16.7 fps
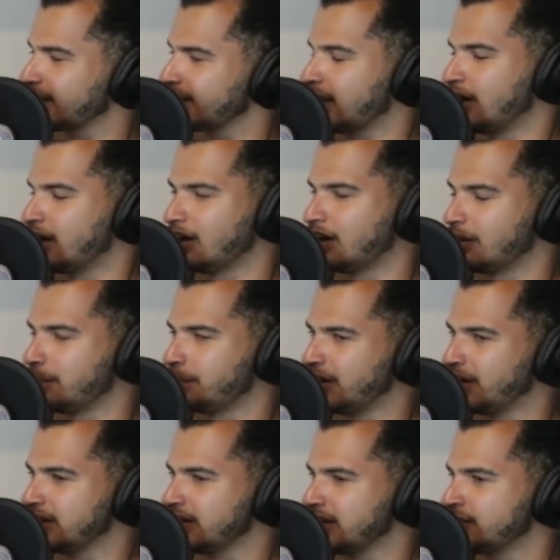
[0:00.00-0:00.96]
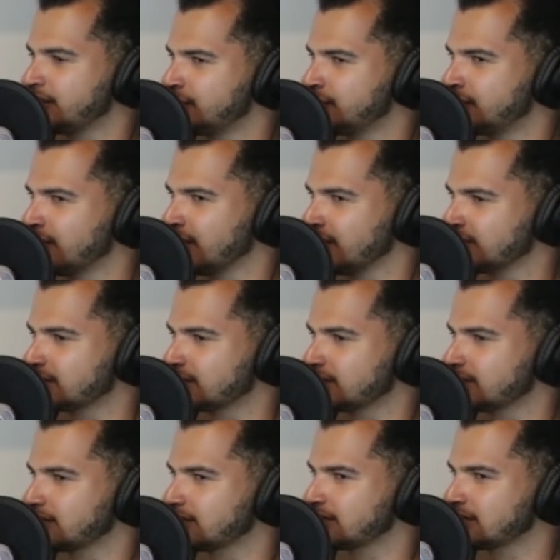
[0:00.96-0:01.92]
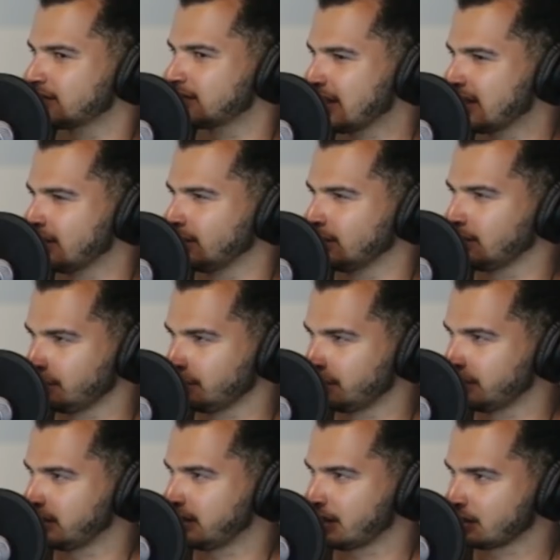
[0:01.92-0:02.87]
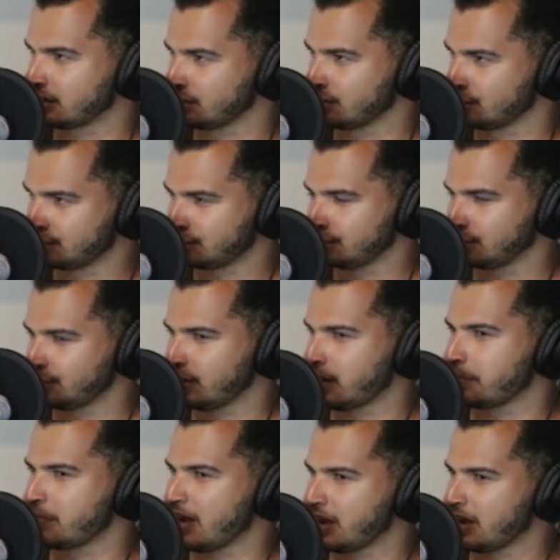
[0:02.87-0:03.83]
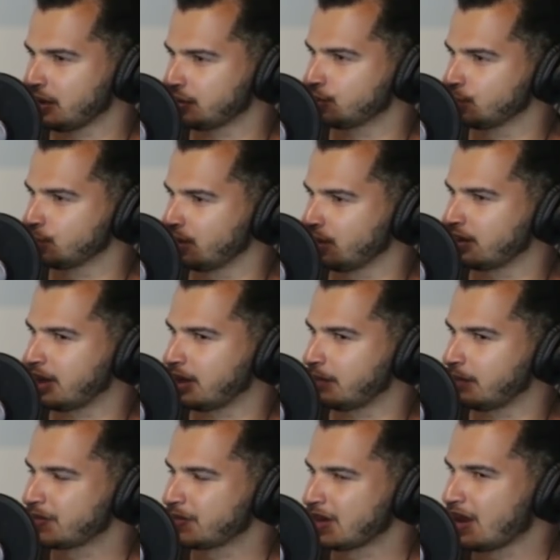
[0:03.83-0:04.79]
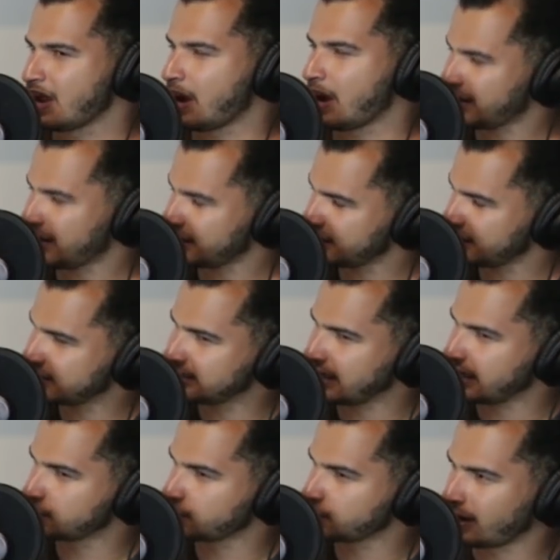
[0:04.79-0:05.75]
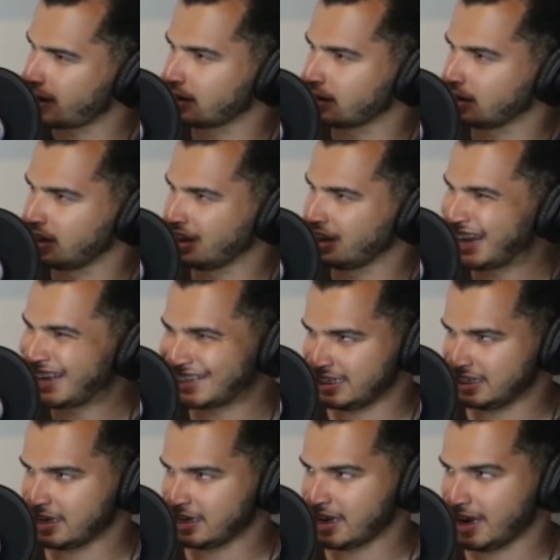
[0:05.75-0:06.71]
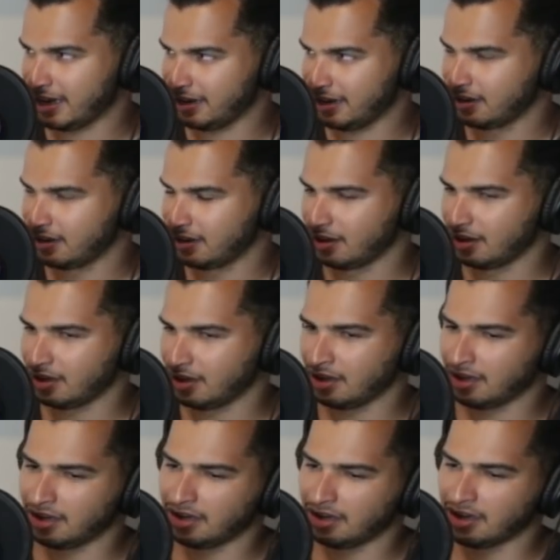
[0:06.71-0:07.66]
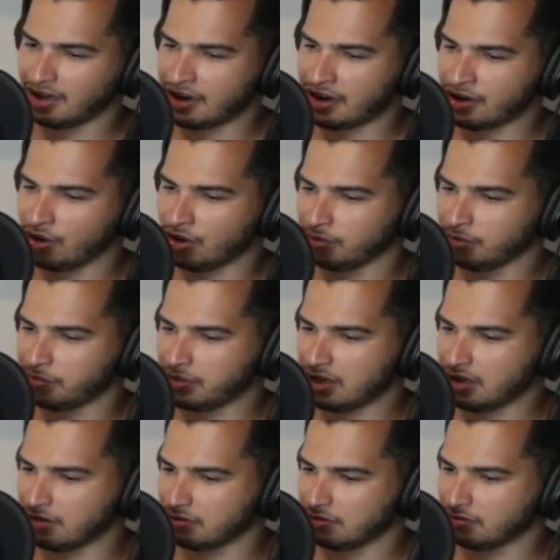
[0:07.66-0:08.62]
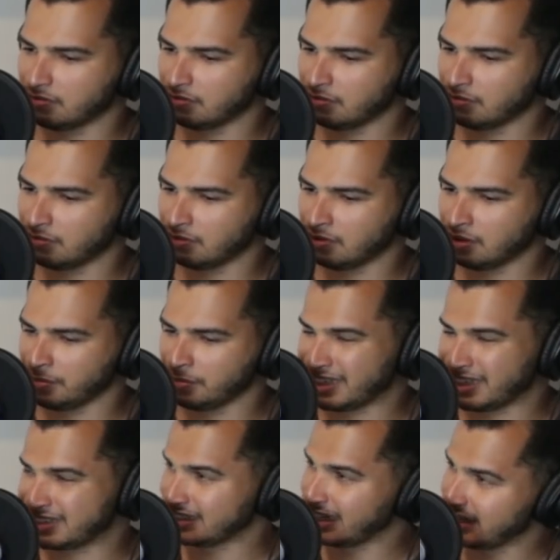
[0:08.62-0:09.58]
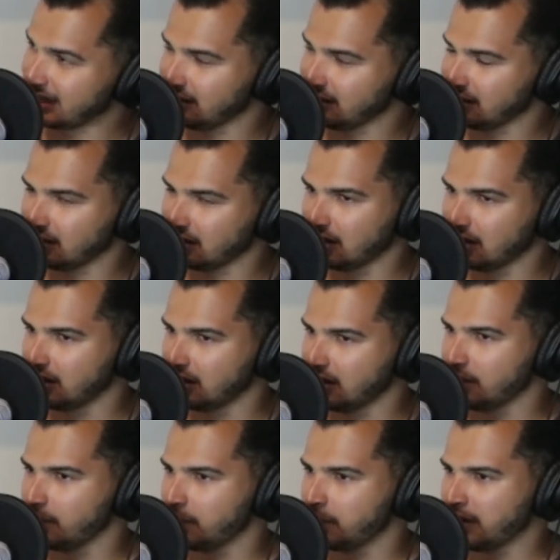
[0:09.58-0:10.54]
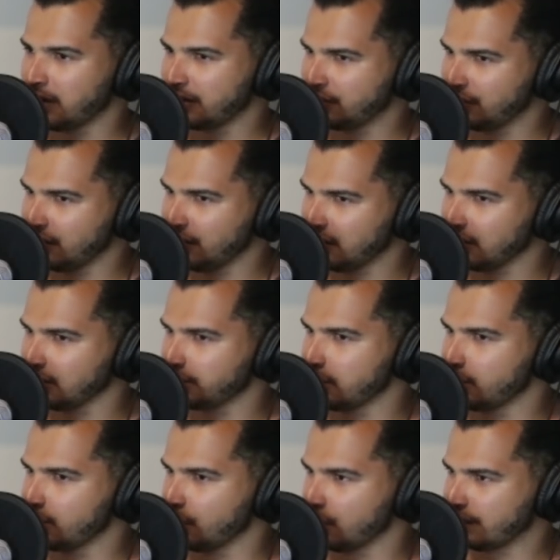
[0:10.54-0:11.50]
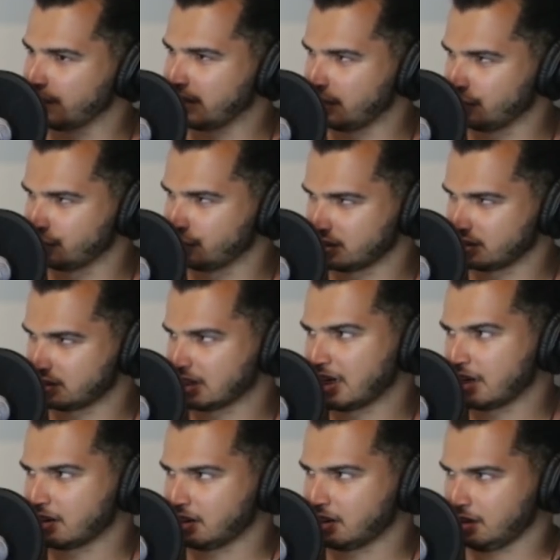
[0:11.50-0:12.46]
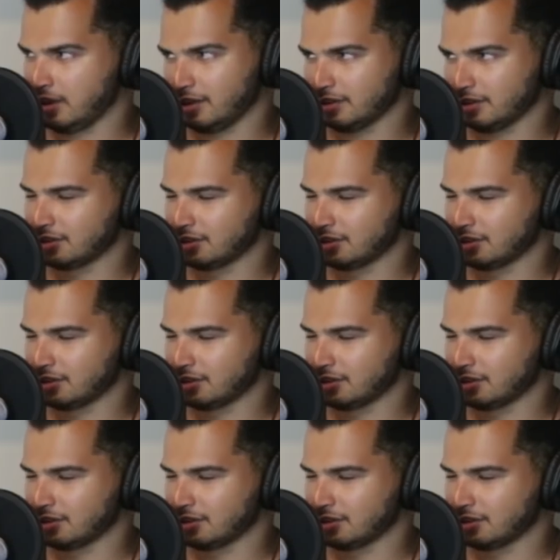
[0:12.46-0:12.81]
But it does take a little bit of getting used to, and I'm not in the stage where I like it yet. I know it'll be exciting, but I think it'll be more of a hindrance than anything else.